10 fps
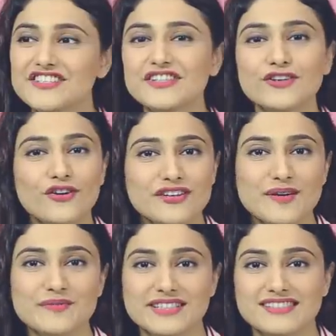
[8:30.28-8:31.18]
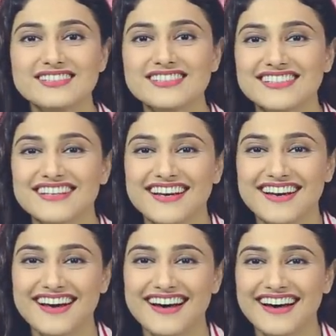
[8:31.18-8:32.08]
I cheat a lot in my meals.
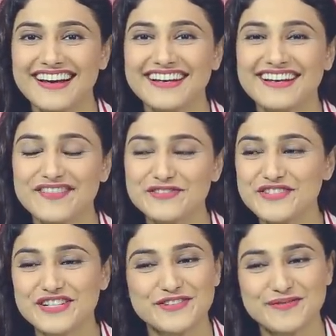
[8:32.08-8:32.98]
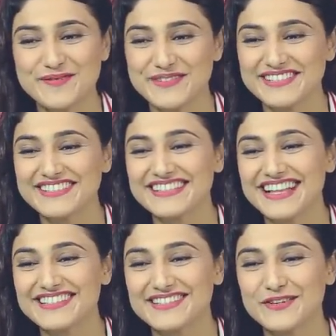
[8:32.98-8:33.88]
I love to cheat on my meals.
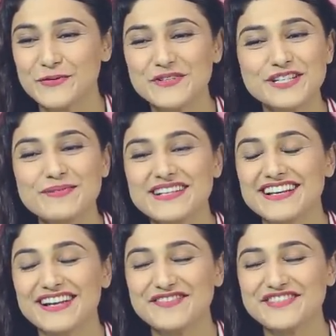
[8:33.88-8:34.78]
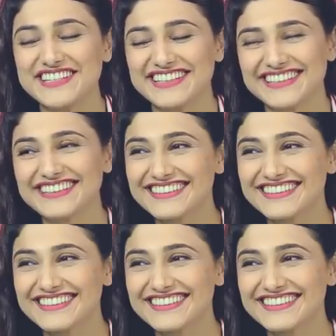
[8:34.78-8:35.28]
That's the only place I love cheating.